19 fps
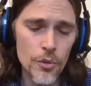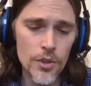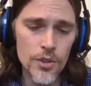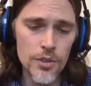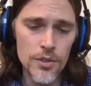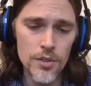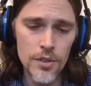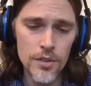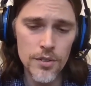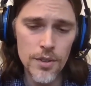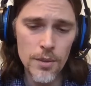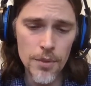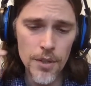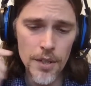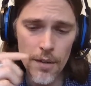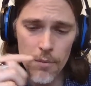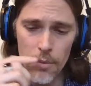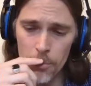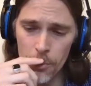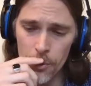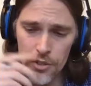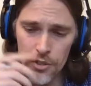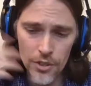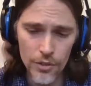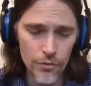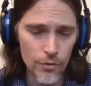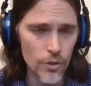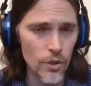It's something I've been
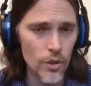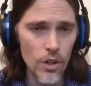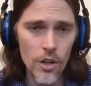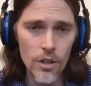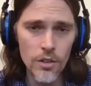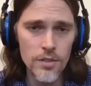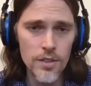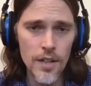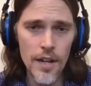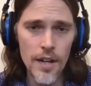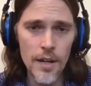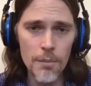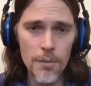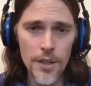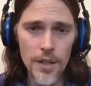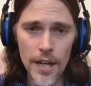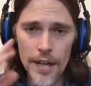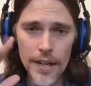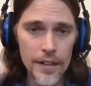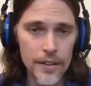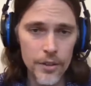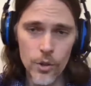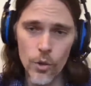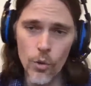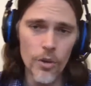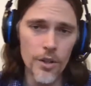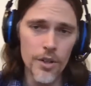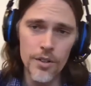preaching for a long time, and I didn't
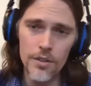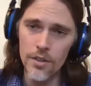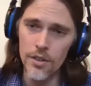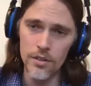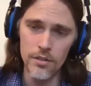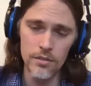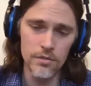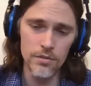coin the,